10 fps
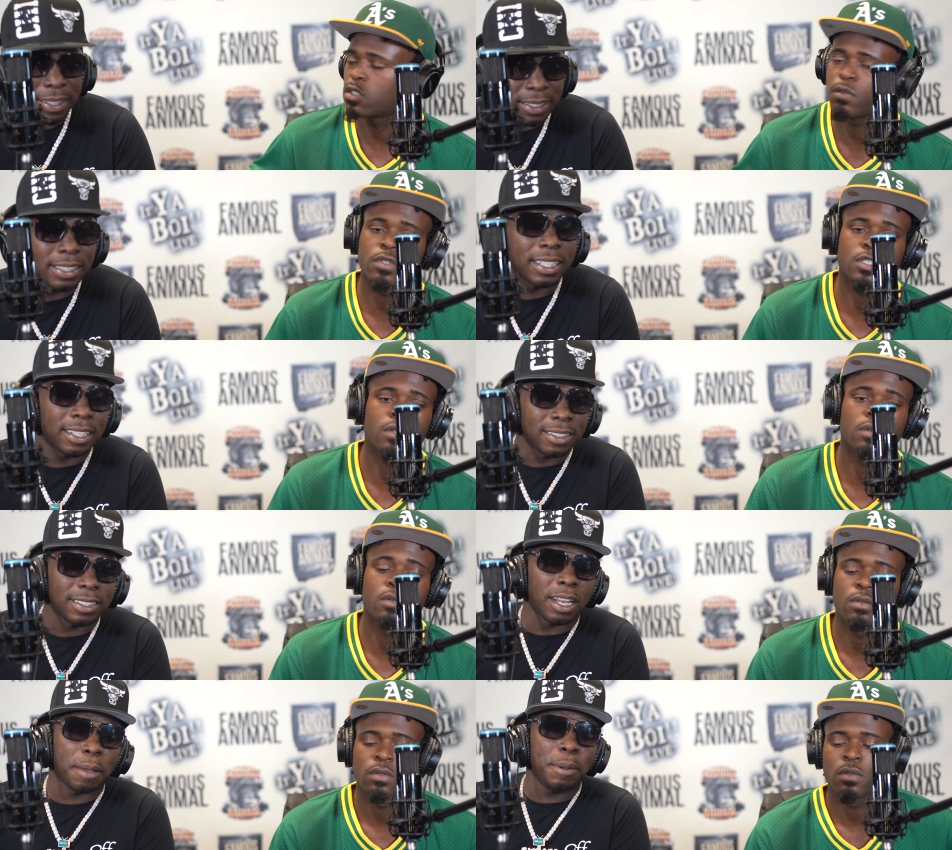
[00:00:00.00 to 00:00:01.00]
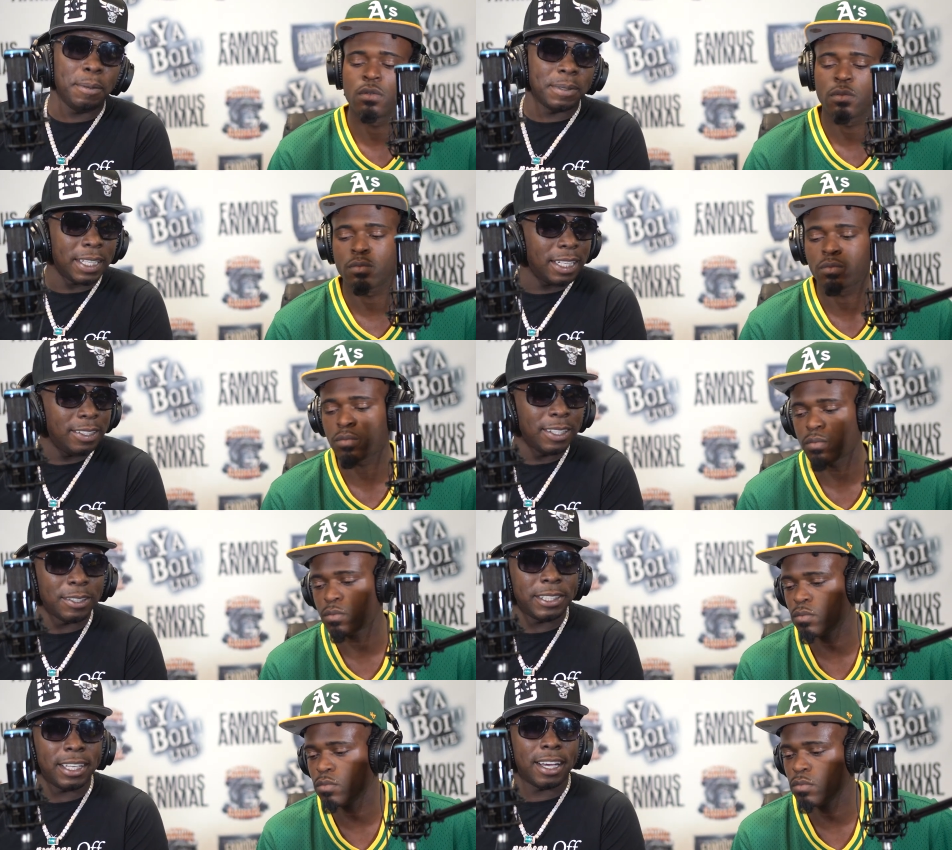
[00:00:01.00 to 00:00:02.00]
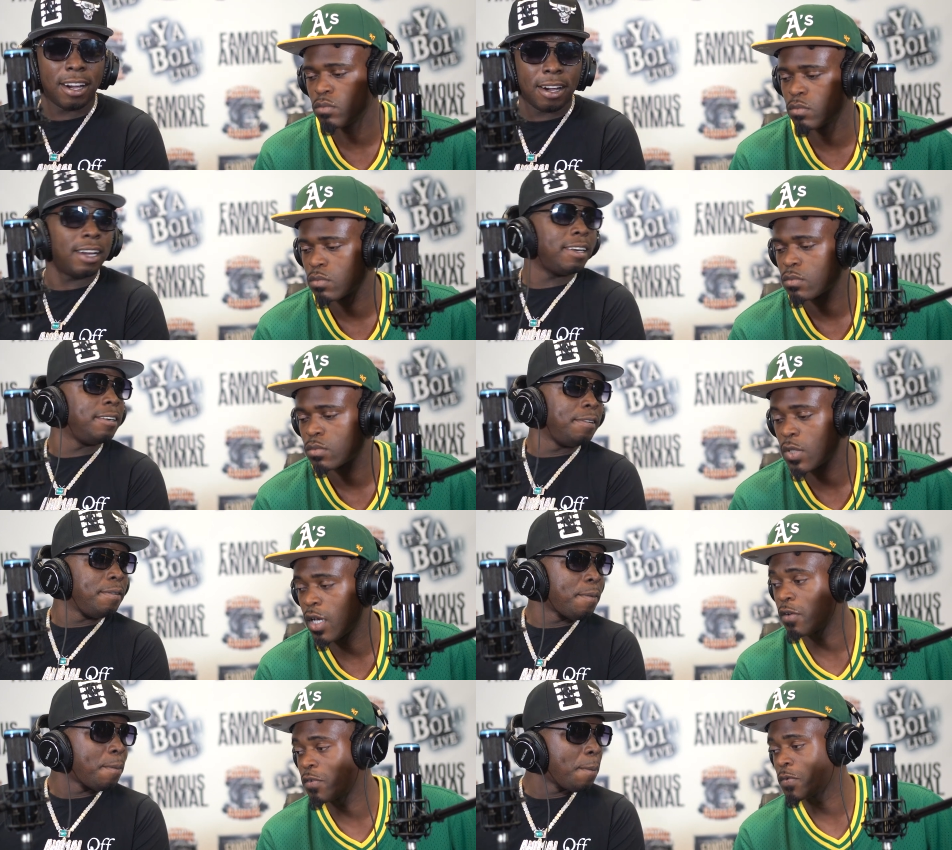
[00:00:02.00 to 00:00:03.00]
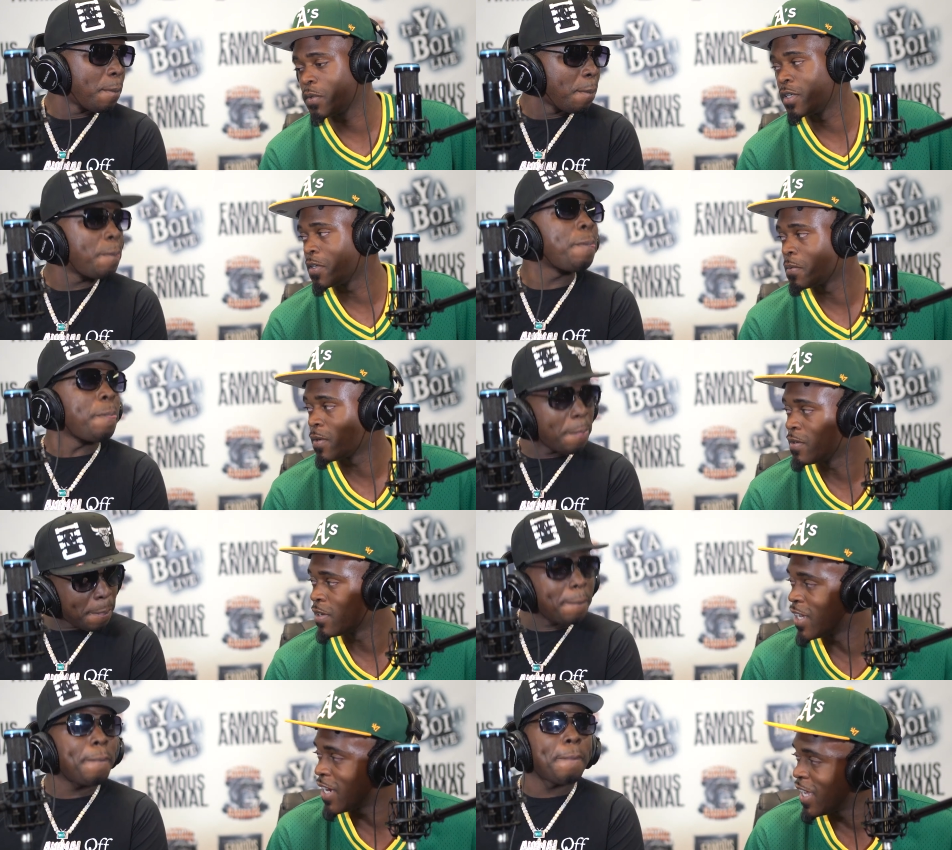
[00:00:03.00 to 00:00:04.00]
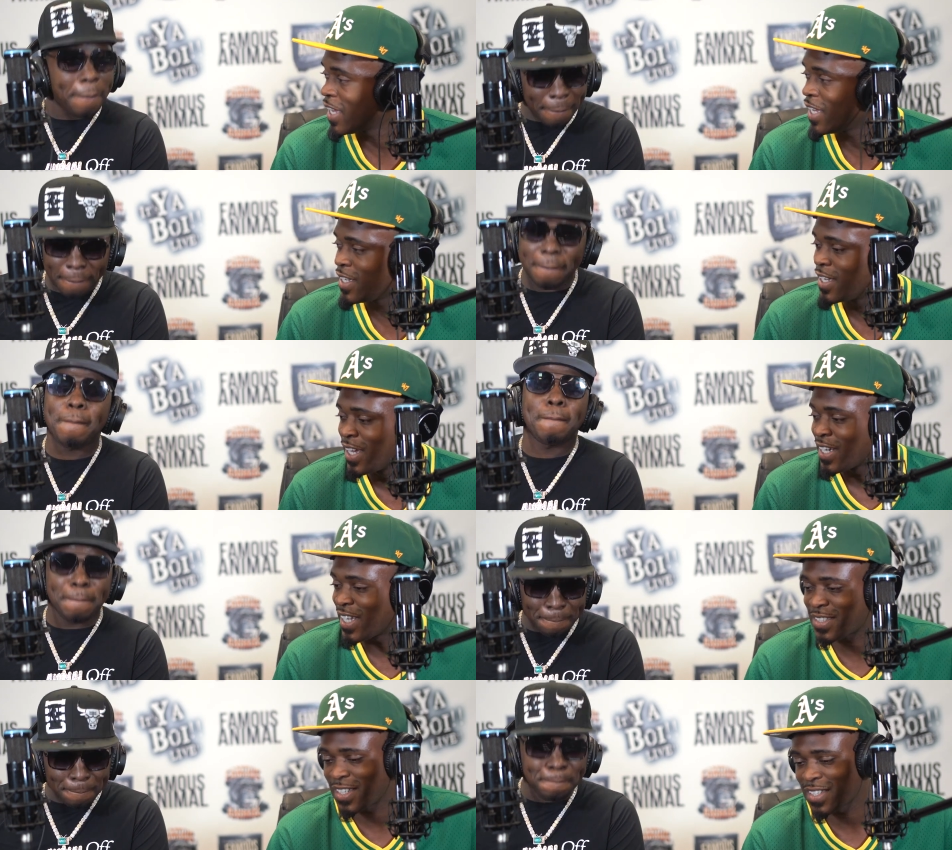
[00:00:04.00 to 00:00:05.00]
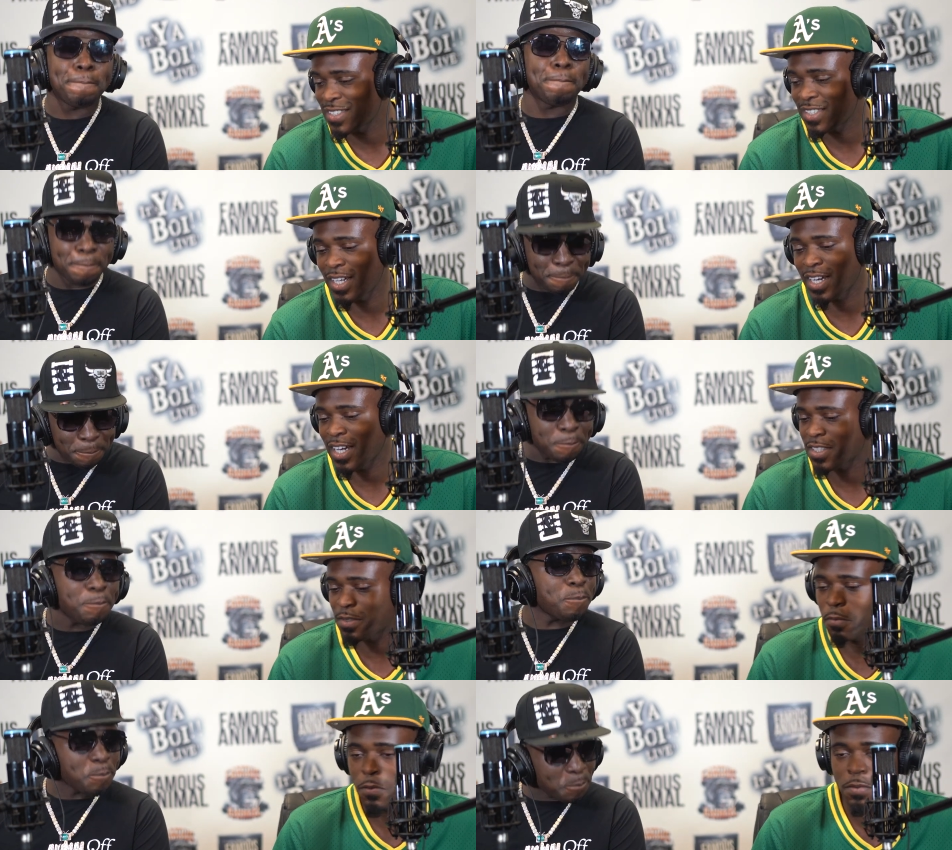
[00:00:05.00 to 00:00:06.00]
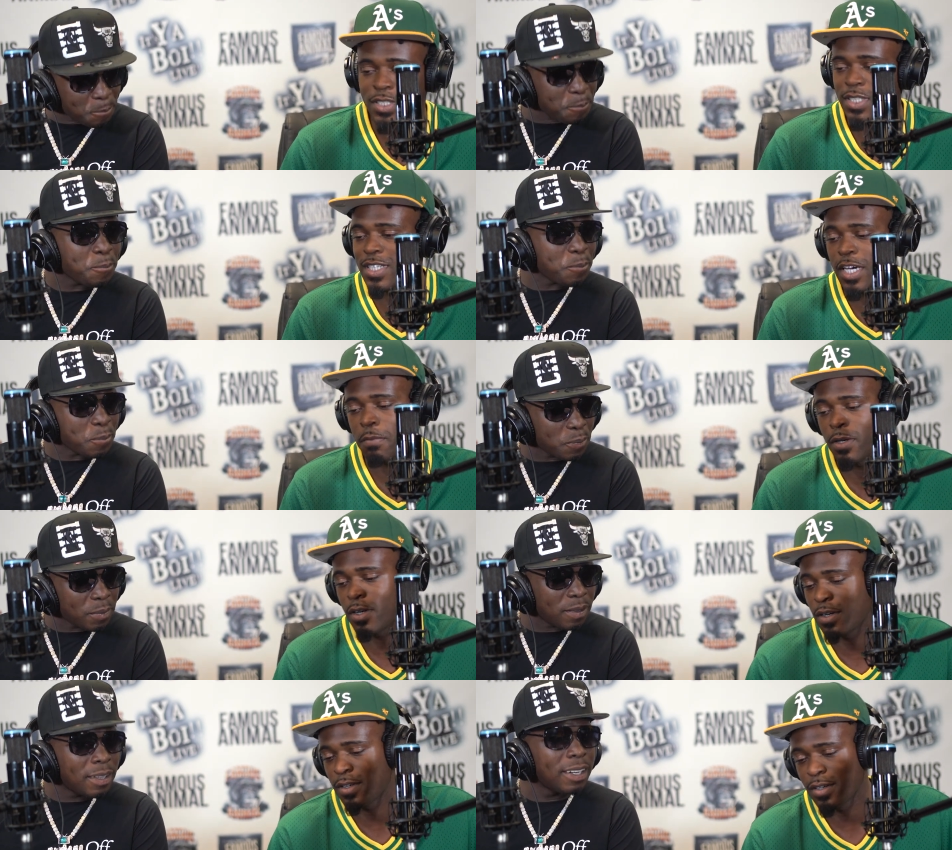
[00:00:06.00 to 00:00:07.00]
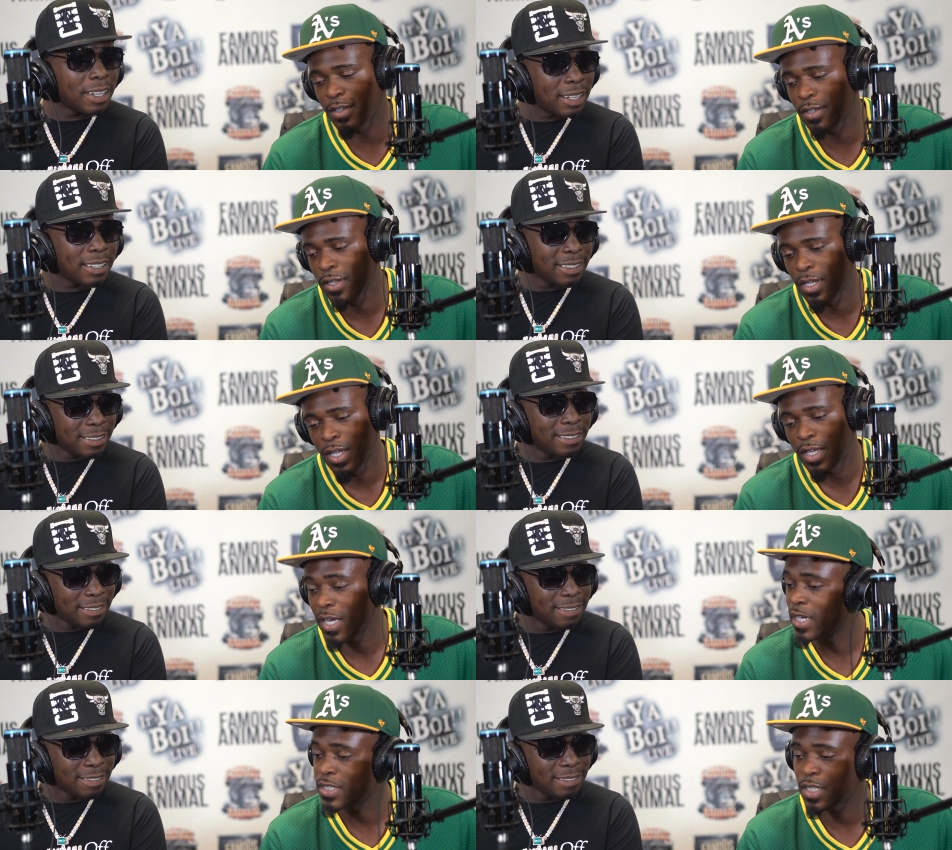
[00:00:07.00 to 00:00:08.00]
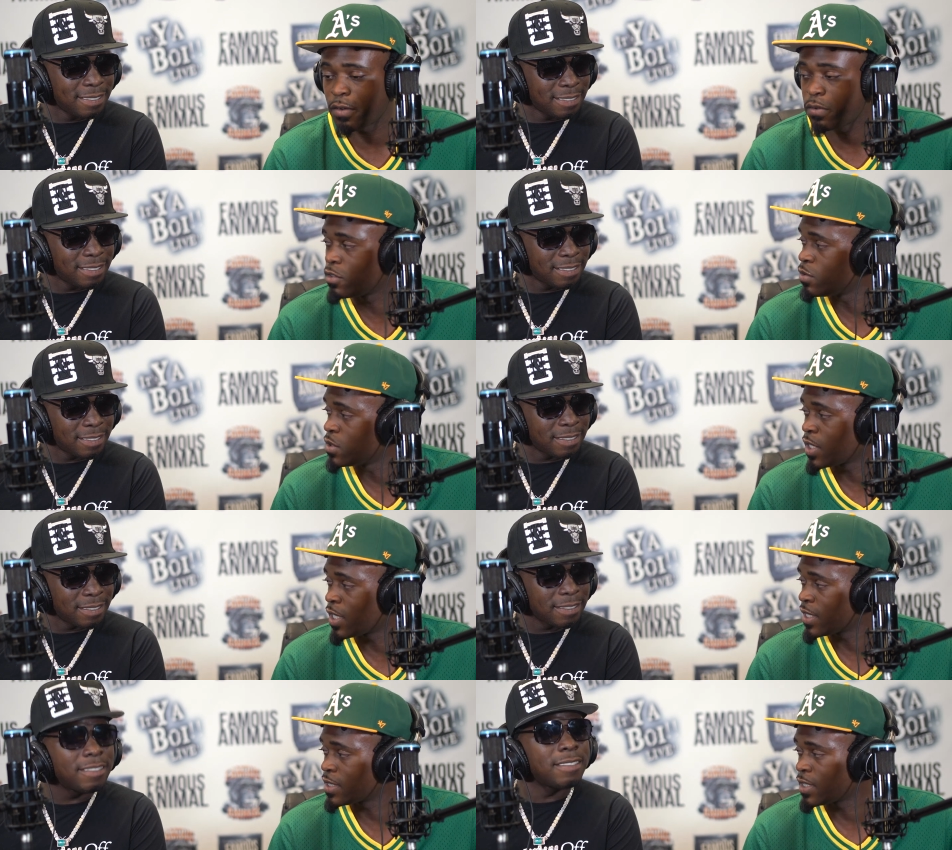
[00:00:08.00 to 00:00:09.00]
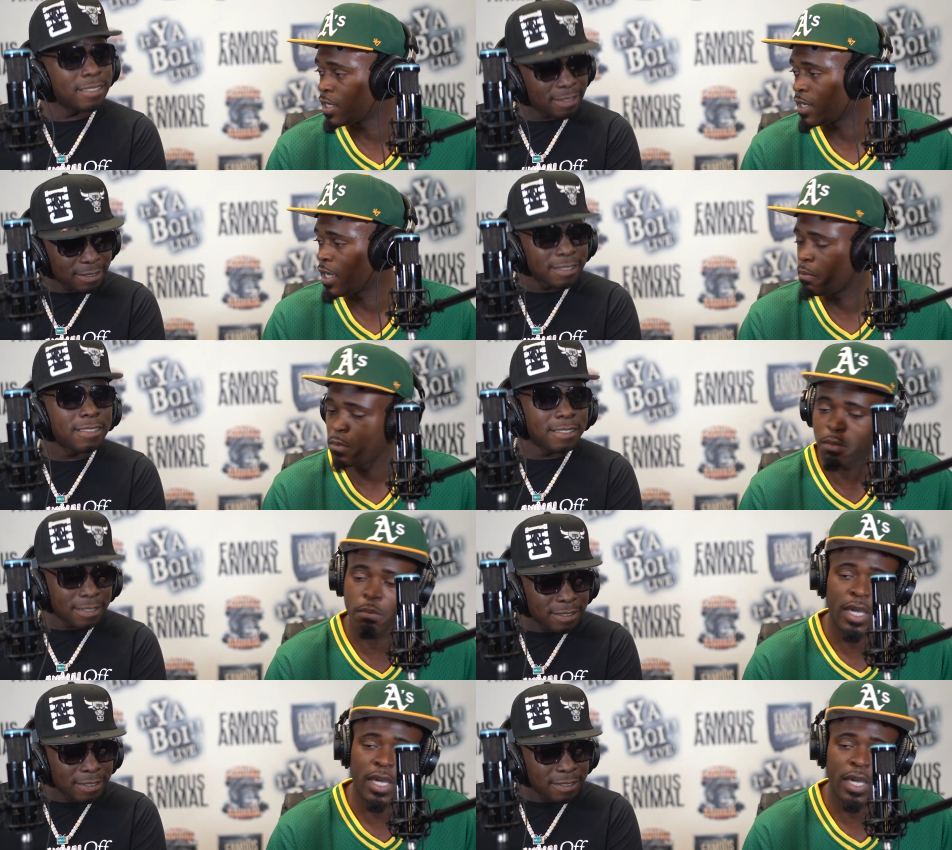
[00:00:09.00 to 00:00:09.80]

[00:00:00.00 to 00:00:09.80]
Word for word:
Speaker 1: sure, for talk. sure. So like people telling you your shit hard? Nah, for real, bro.
Speaker 2: And I ain't that sucker shit. I got some more shit coming. Uh, Yo. Yeah, I just, I'm finna do single after single. Like me and